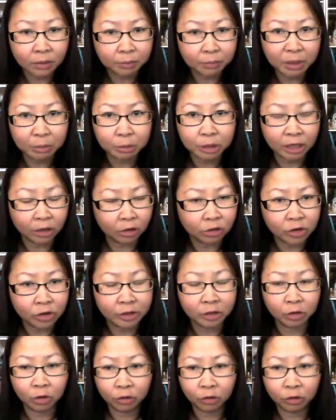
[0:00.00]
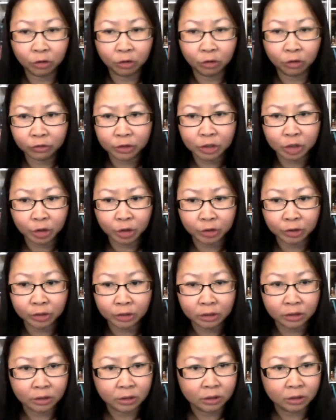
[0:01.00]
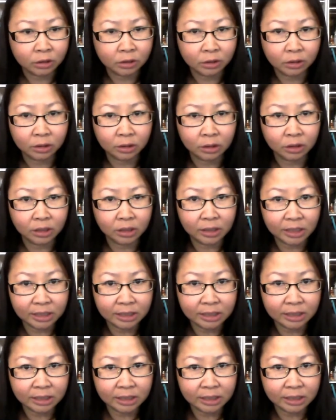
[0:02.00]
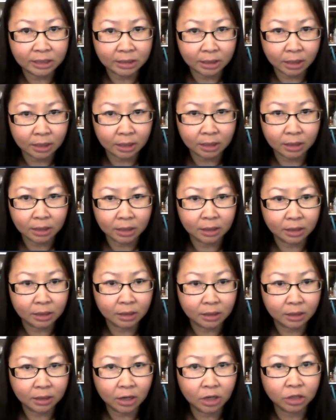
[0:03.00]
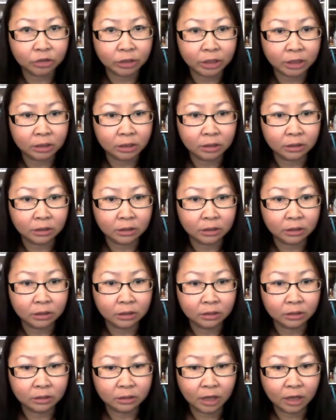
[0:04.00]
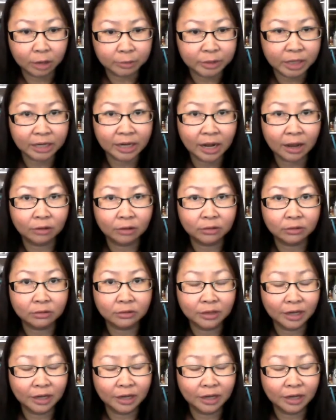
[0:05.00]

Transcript: people that are trying to overturn this country upside down.